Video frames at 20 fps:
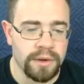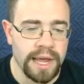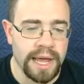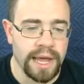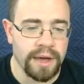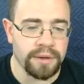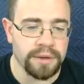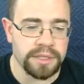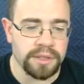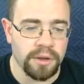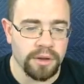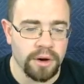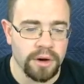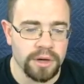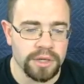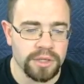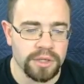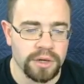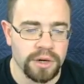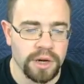now it's
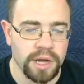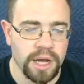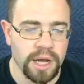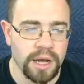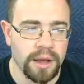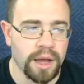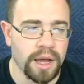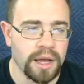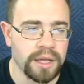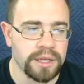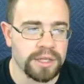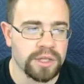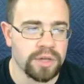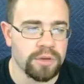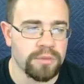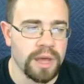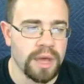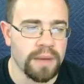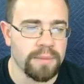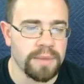larger. I, I
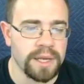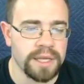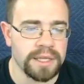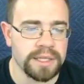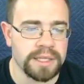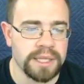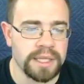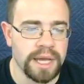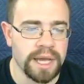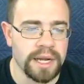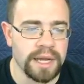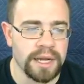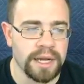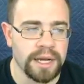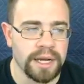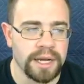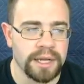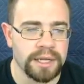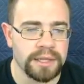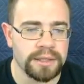assume that means that
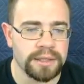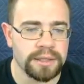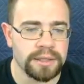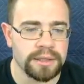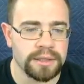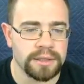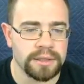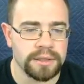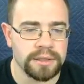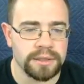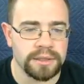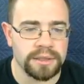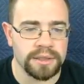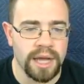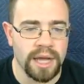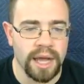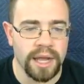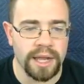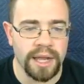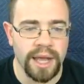uh,
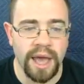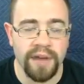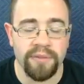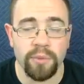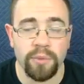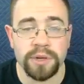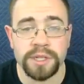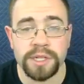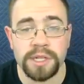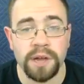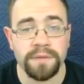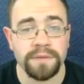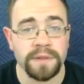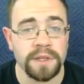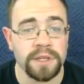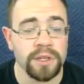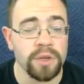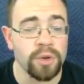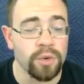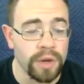I have more stuff to
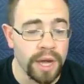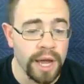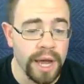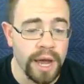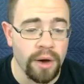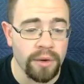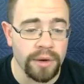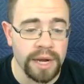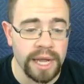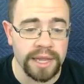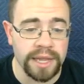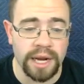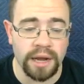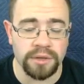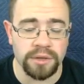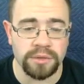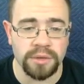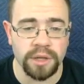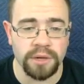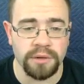do now. Not that I
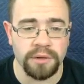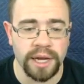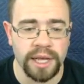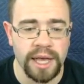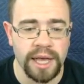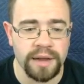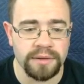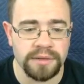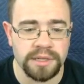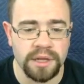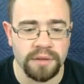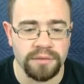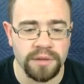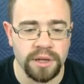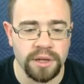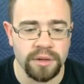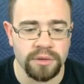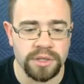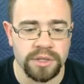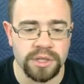was really running out of stuff
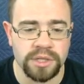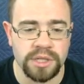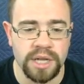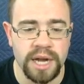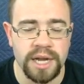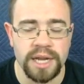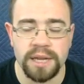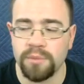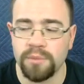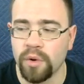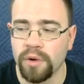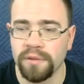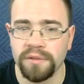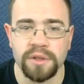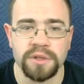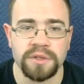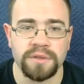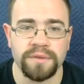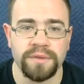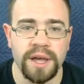to do, it's just I need more of
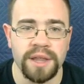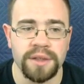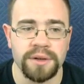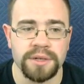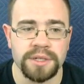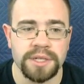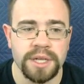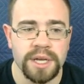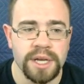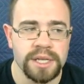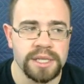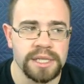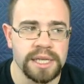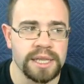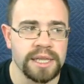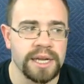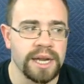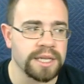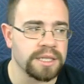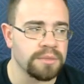those feathers to
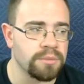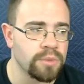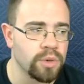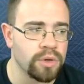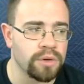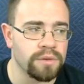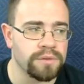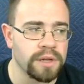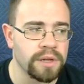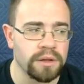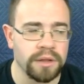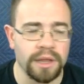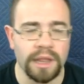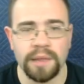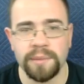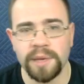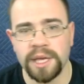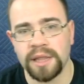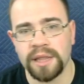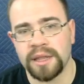get the next move that'll then
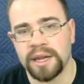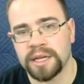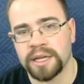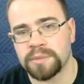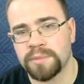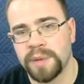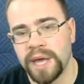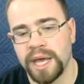let me get the next